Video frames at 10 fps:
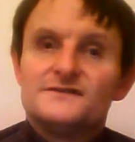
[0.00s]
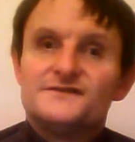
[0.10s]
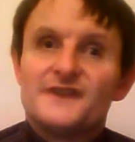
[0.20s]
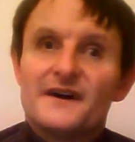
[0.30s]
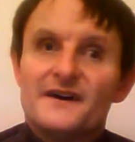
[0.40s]

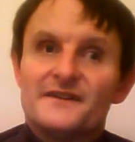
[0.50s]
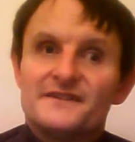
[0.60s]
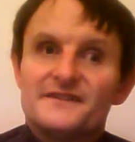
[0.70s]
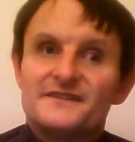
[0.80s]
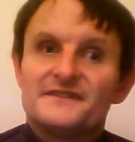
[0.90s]

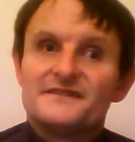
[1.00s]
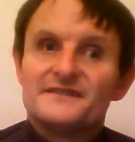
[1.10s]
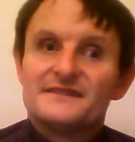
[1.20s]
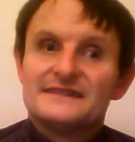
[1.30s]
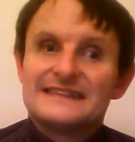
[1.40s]
France.
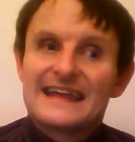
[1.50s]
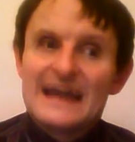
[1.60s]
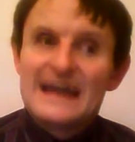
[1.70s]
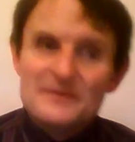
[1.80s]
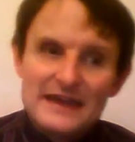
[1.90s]

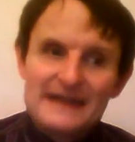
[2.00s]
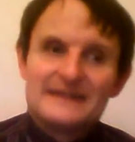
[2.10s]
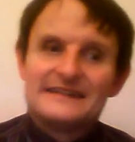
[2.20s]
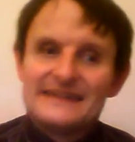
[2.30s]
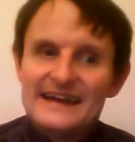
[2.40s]
Très bien.
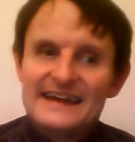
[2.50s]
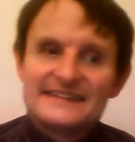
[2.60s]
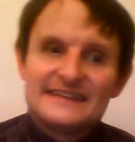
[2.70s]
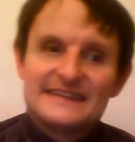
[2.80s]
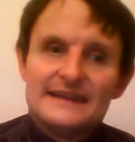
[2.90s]

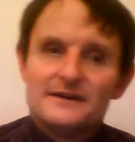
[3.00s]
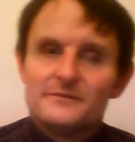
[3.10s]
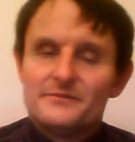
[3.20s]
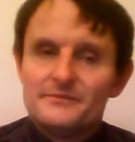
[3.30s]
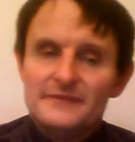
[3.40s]

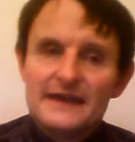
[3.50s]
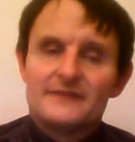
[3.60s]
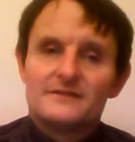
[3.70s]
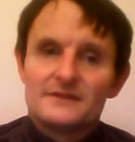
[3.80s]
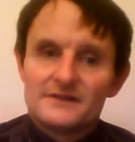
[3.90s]
Excellent.
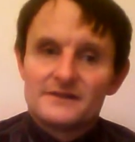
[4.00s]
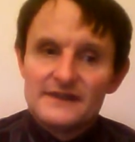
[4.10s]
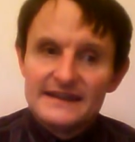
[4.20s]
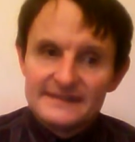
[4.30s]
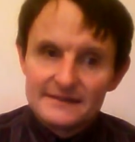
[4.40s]
Bien.
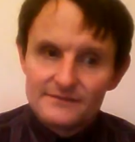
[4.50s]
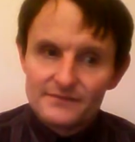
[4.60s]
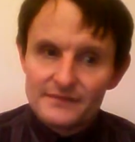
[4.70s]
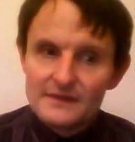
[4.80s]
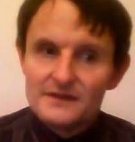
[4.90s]
Great.
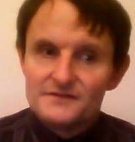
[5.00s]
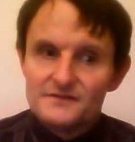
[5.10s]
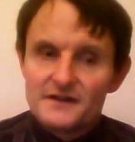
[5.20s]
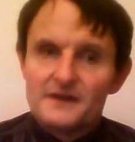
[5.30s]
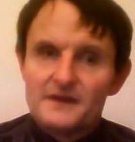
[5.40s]

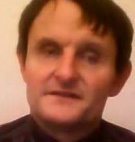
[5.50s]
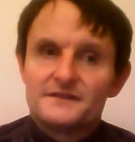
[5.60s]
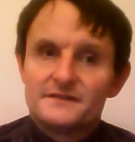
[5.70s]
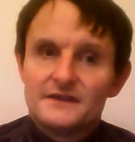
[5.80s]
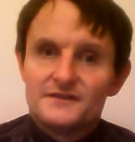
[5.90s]
France.
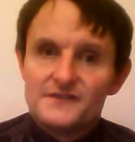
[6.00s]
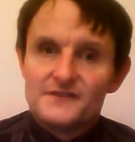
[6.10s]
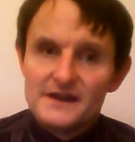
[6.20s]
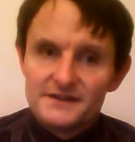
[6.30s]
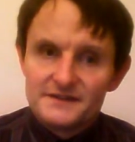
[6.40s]
It's
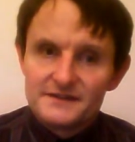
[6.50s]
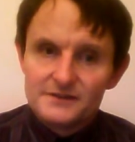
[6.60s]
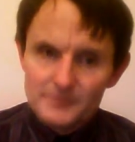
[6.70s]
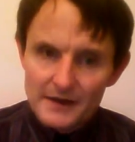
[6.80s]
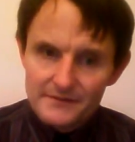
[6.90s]
France.
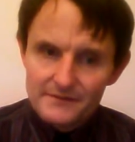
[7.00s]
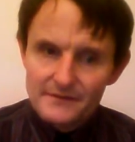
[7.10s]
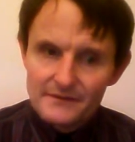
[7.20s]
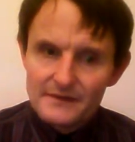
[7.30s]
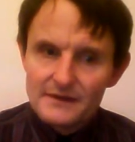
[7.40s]
Good one.
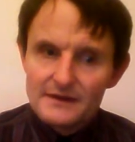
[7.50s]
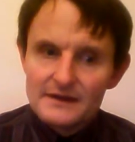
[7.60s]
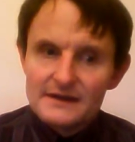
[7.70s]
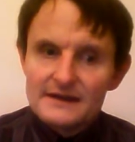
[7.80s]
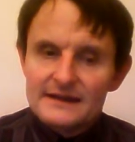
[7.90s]

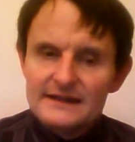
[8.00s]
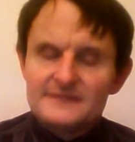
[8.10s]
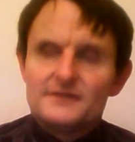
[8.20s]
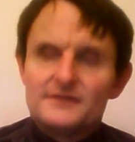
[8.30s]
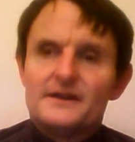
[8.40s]

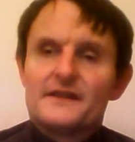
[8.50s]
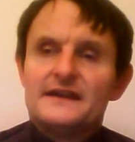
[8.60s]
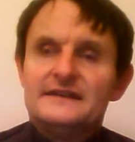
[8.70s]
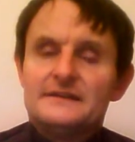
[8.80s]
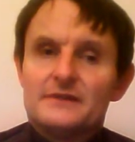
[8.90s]
Let's do another
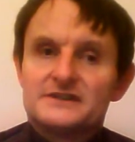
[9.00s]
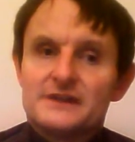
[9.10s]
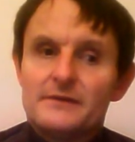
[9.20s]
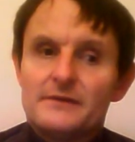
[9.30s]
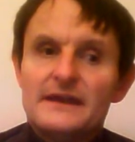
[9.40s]
easy one,
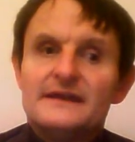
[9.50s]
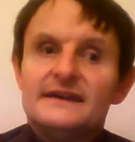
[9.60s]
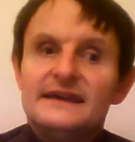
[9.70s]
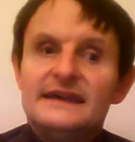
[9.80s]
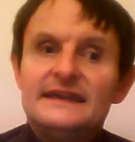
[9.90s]
shall we?
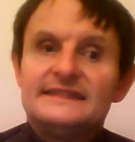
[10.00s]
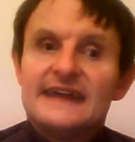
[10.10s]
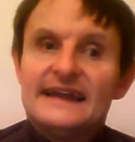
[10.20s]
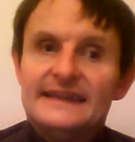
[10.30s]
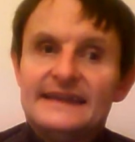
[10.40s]

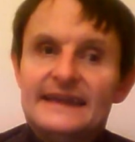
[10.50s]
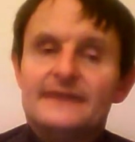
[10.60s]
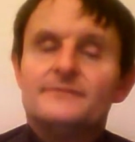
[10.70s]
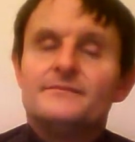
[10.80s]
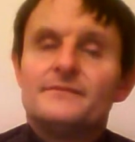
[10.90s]
Italy.
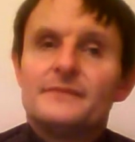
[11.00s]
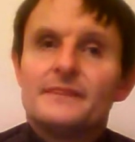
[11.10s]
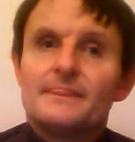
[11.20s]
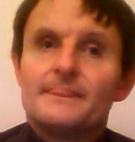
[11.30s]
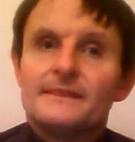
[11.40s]

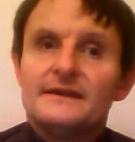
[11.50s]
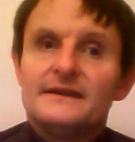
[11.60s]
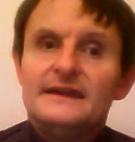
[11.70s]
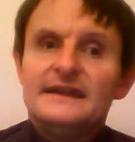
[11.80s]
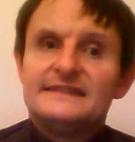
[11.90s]

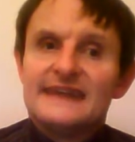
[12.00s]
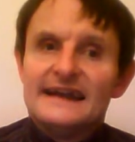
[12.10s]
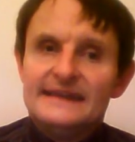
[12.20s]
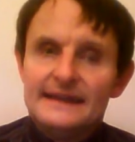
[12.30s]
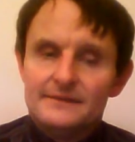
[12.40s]

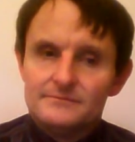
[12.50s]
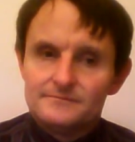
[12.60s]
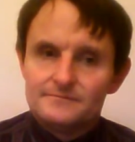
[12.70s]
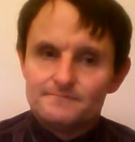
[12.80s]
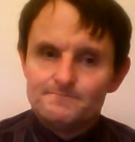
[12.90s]
Italy.
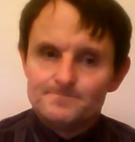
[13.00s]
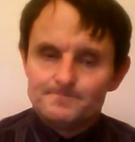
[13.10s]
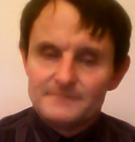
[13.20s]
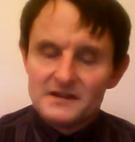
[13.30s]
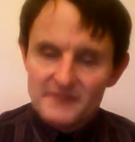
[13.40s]

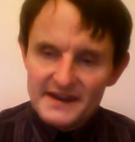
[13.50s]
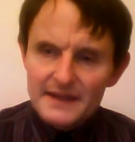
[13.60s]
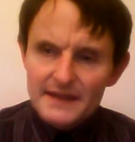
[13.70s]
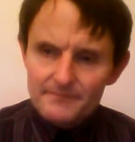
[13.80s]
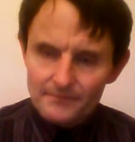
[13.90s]
You
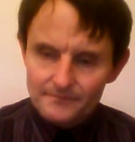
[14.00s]
ready?